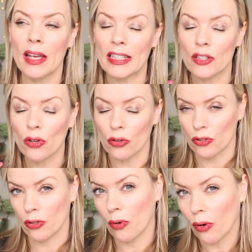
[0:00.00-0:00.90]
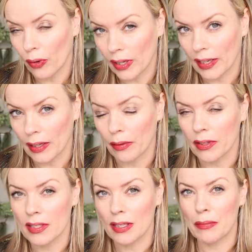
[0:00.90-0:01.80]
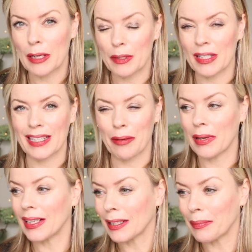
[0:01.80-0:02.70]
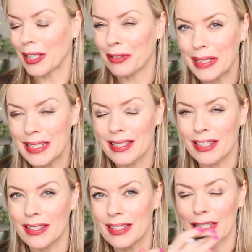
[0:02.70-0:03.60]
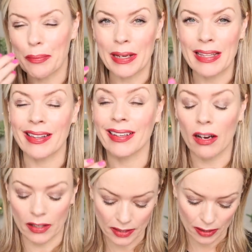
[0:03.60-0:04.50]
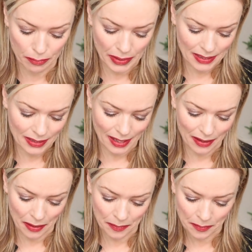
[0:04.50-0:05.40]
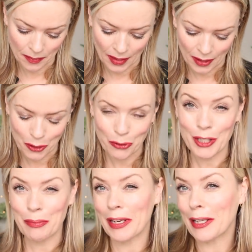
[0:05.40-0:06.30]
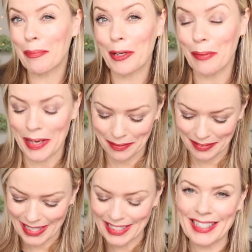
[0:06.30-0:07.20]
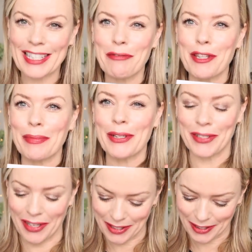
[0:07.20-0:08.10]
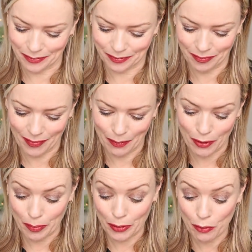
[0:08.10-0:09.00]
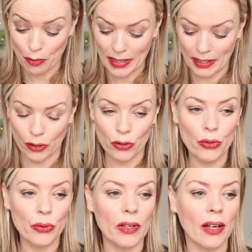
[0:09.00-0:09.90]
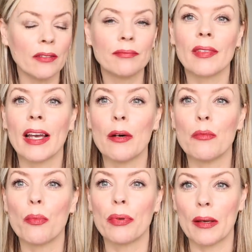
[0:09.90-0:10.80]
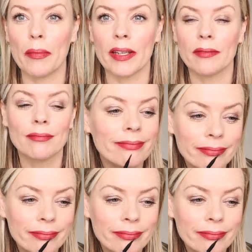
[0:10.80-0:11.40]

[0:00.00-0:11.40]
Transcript: It's not too oily, whereas some lipsticks can be a little bit greasy and slippy and then the colours don't mix together. Should we just put a little blue in? Let's just see what the blue does. Well, the blue will make it cooler and more plummy.